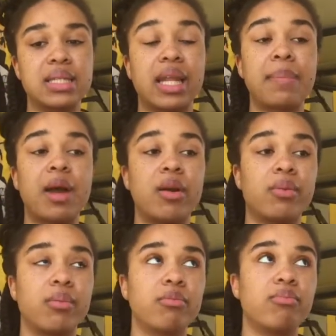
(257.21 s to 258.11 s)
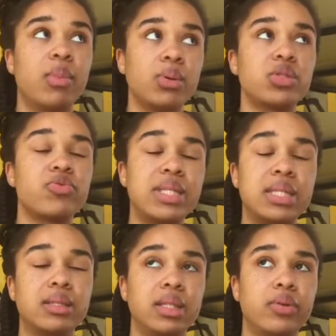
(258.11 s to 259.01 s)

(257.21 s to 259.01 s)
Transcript: like my most recently